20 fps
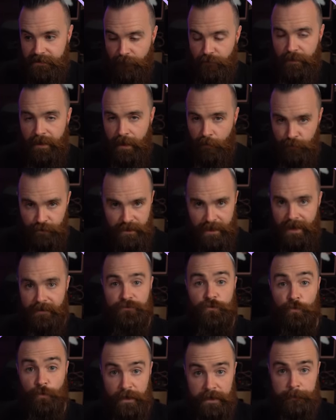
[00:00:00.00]
And for that, we're gonna
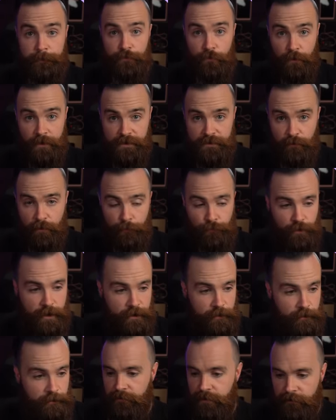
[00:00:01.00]
have to redeploy
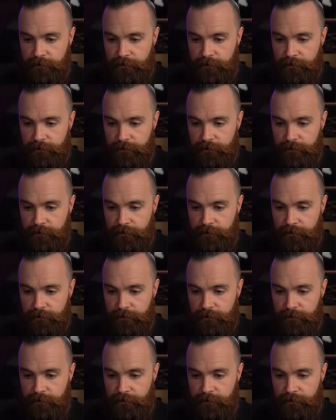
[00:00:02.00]
Stormbreaker.